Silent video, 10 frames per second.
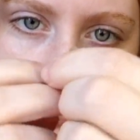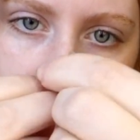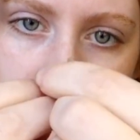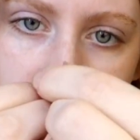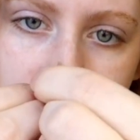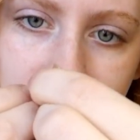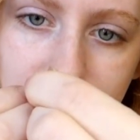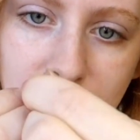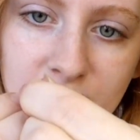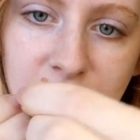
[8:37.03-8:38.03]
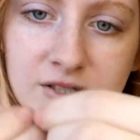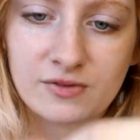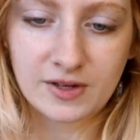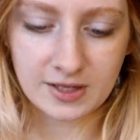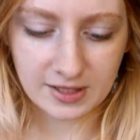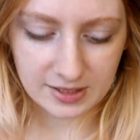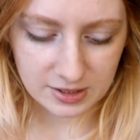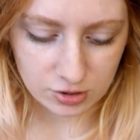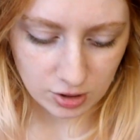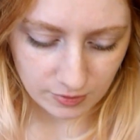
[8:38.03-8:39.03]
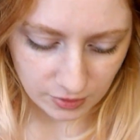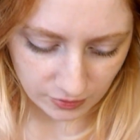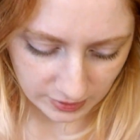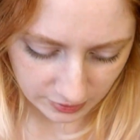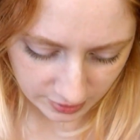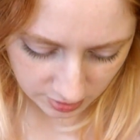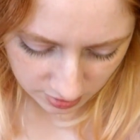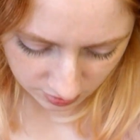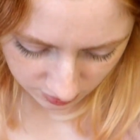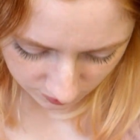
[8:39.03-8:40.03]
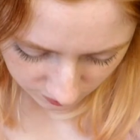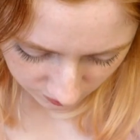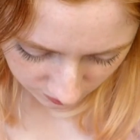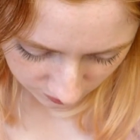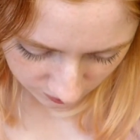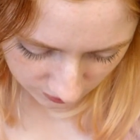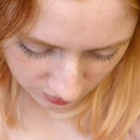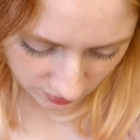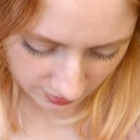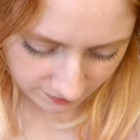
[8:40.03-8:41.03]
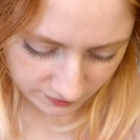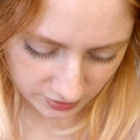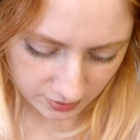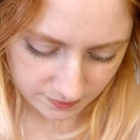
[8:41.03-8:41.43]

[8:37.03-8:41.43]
well, perfect if I can get the charm all the way on there. Okay, there.